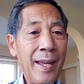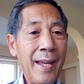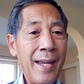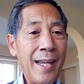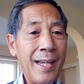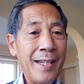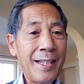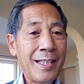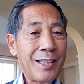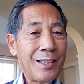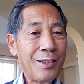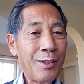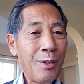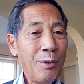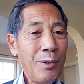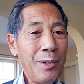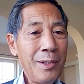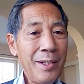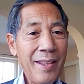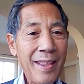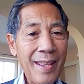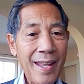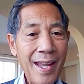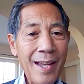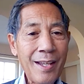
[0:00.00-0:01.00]
It's
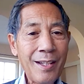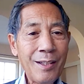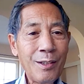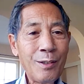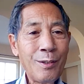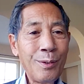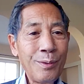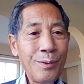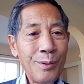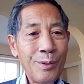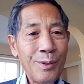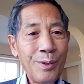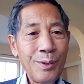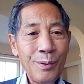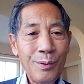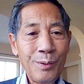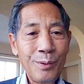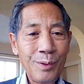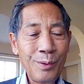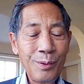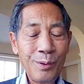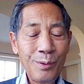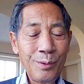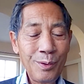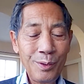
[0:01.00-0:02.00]
only there
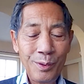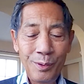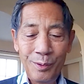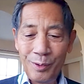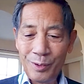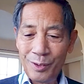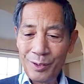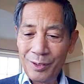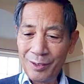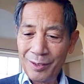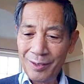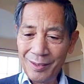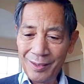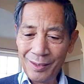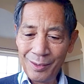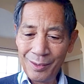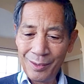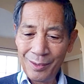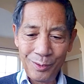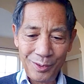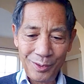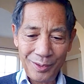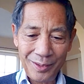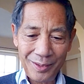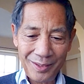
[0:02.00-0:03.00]

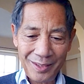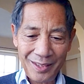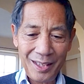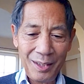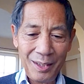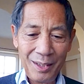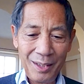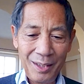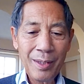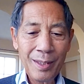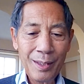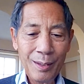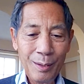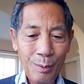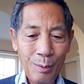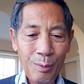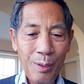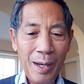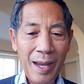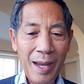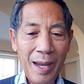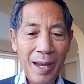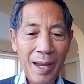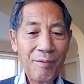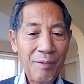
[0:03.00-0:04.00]
to see whether
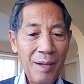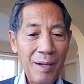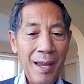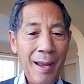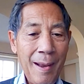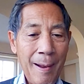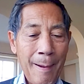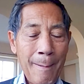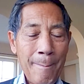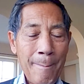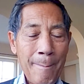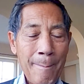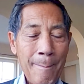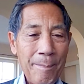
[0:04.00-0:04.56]
you have